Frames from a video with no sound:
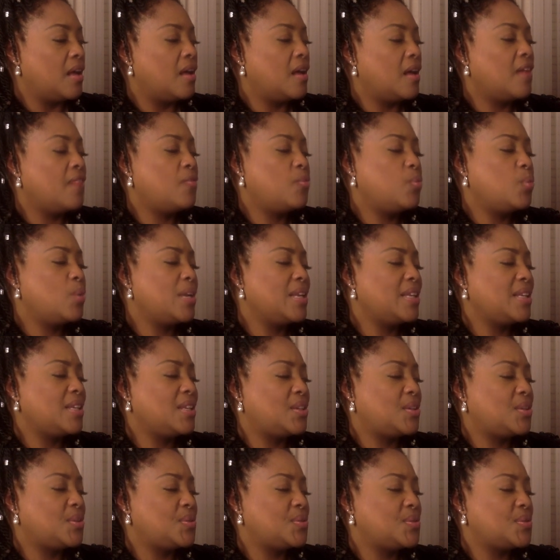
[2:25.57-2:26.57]
Of what
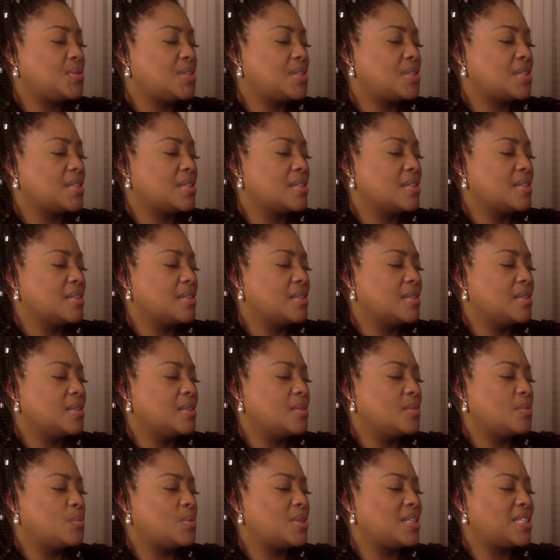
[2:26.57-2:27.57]
use
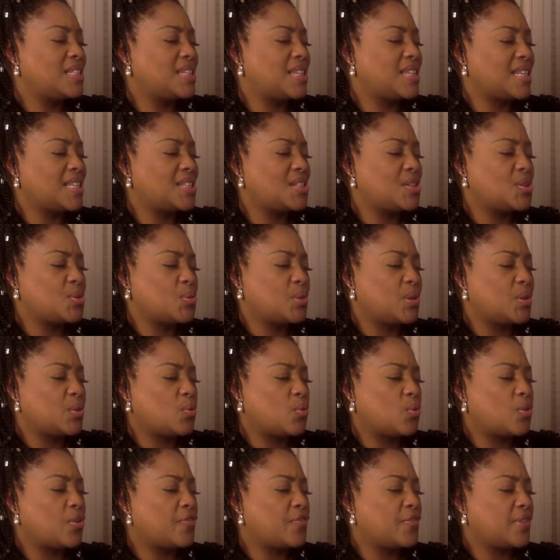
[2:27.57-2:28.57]
was this to an
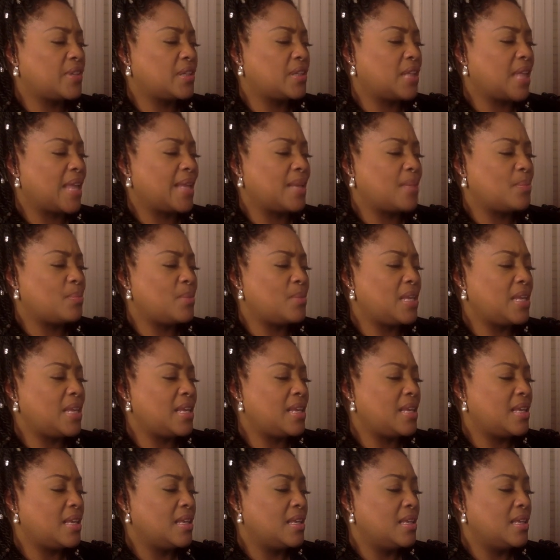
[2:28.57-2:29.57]
orphan like
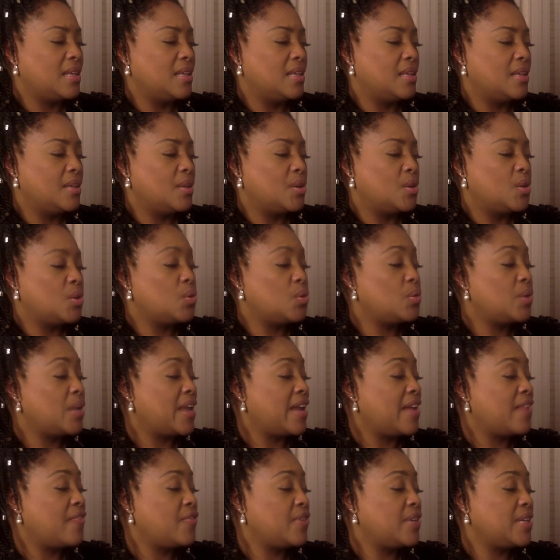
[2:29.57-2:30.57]
me, who
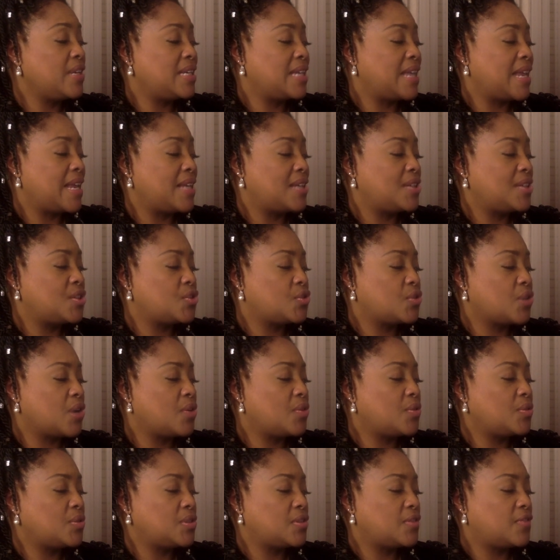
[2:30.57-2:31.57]
every day
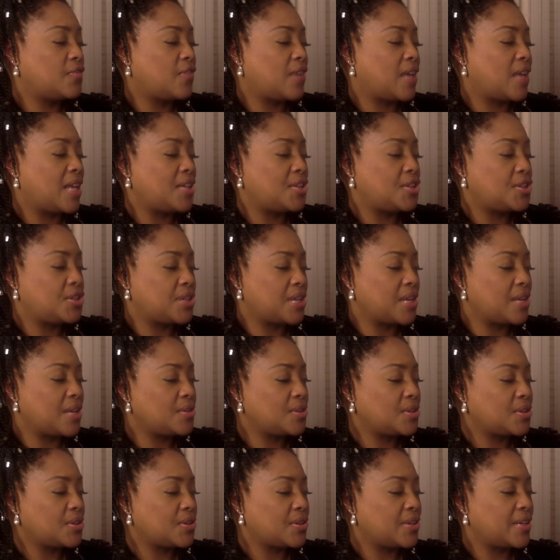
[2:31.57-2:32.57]
struggled to find
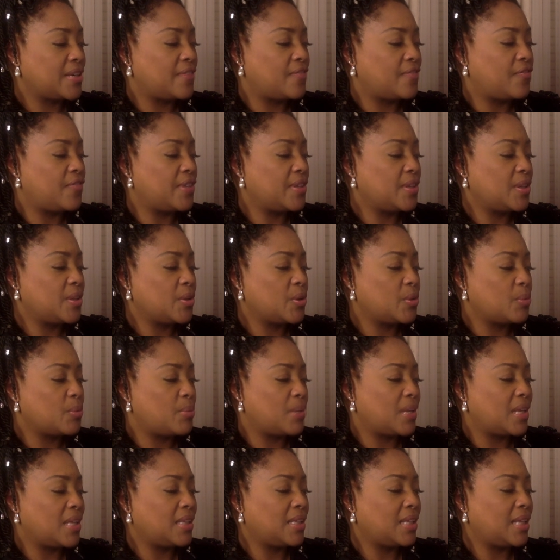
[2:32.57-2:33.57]
shelter and fill her
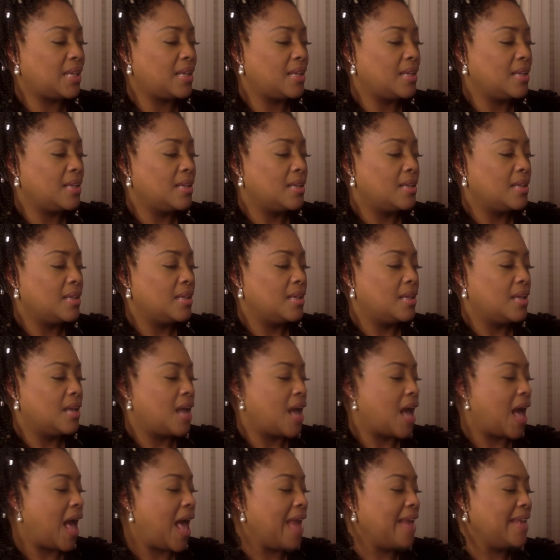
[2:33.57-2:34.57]
belly?
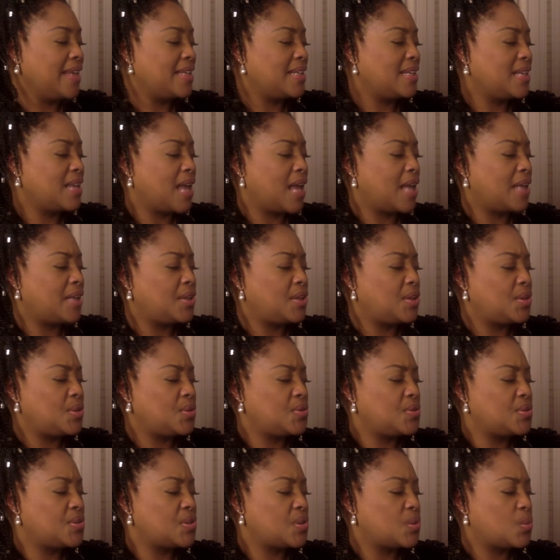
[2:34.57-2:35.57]
I could not
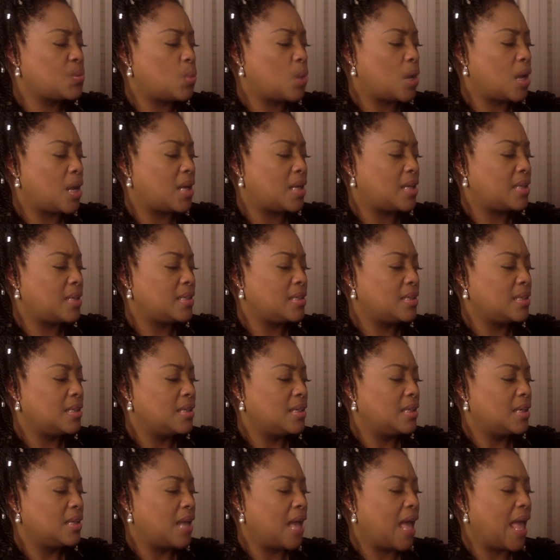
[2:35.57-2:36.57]
use the wand.
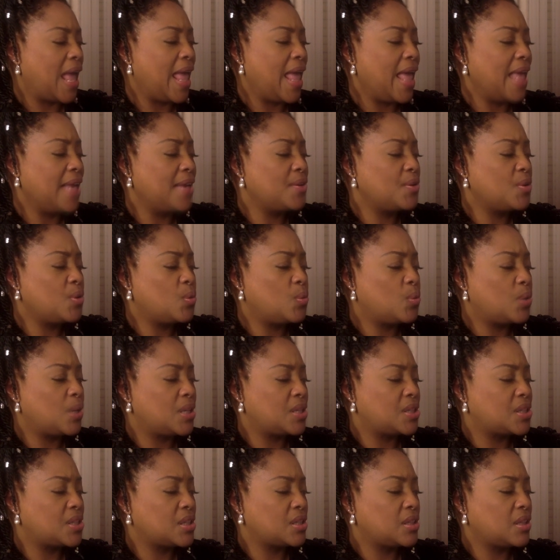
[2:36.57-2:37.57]
I had no
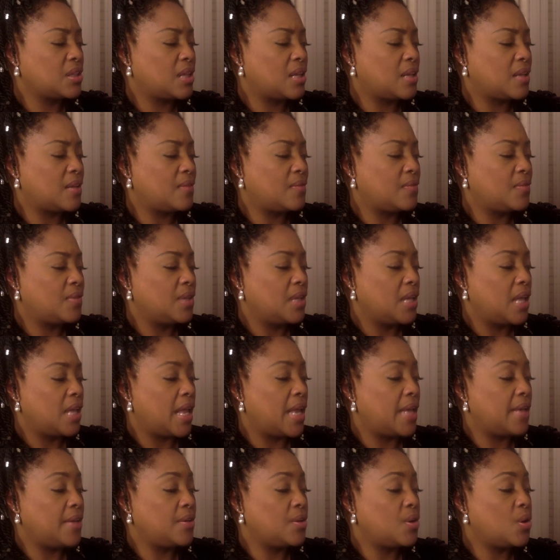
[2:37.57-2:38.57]
one to love
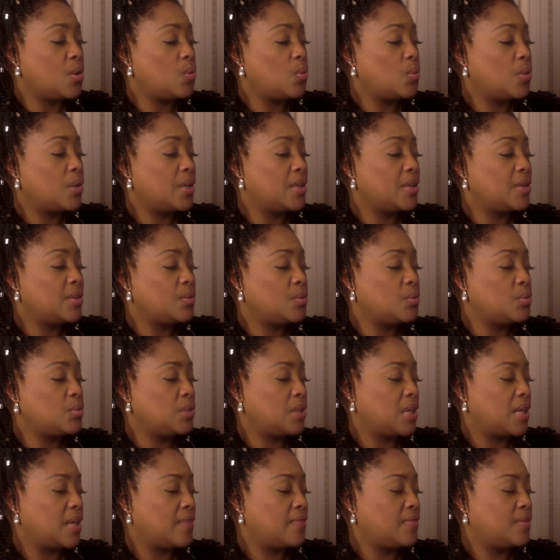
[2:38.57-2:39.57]
and no one who
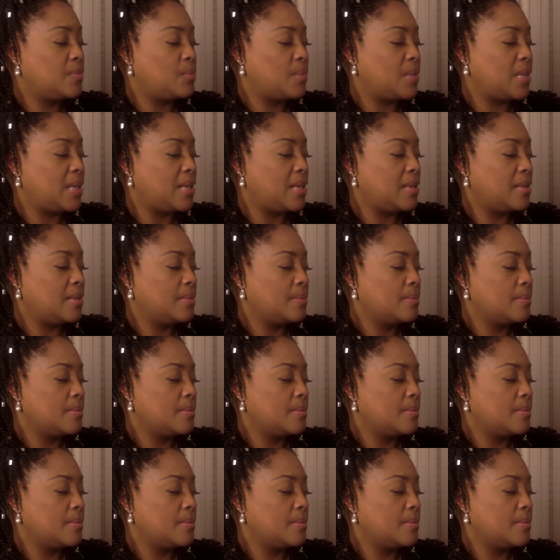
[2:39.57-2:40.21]
loved me.